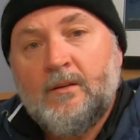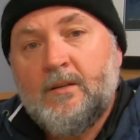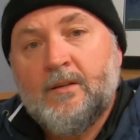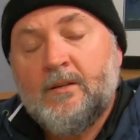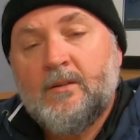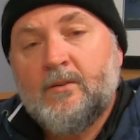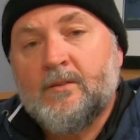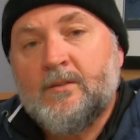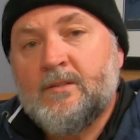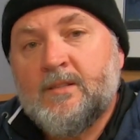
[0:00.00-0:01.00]
You know,
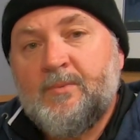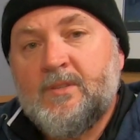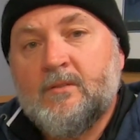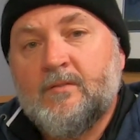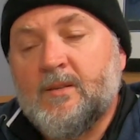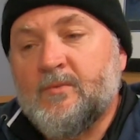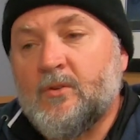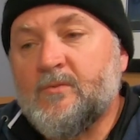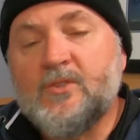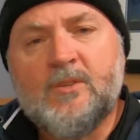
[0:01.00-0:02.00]
you slap yourself
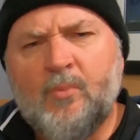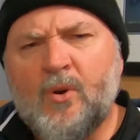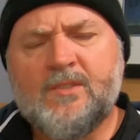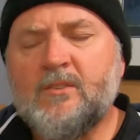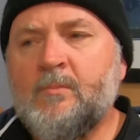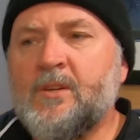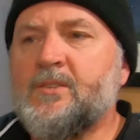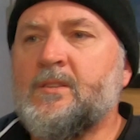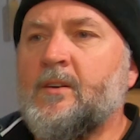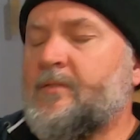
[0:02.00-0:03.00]
sometimes because you buy so much
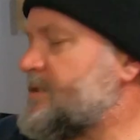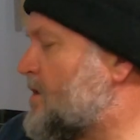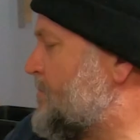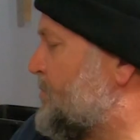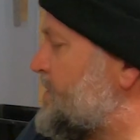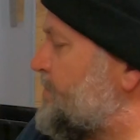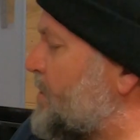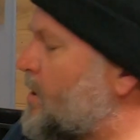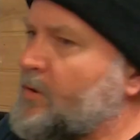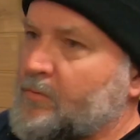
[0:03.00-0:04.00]
stuff as a home brewer. You buy,
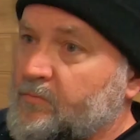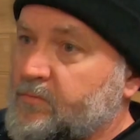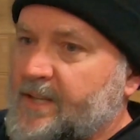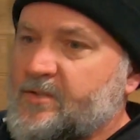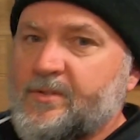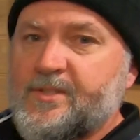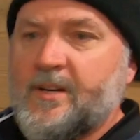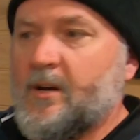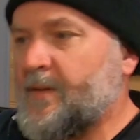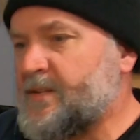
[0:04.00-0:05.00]
oh, that's on
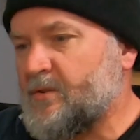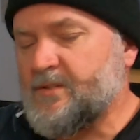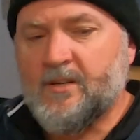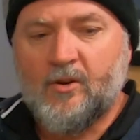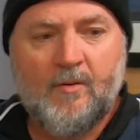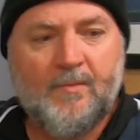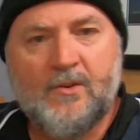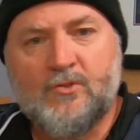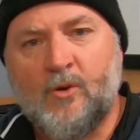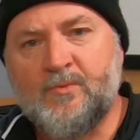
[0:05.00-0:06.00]
sale, grab
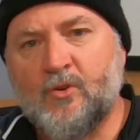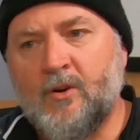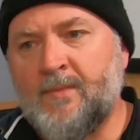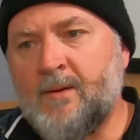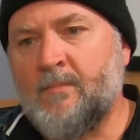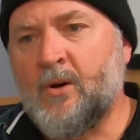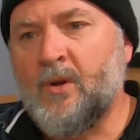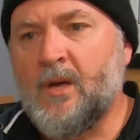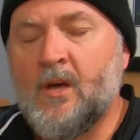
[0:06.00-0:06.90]
those hops, I grab that malt.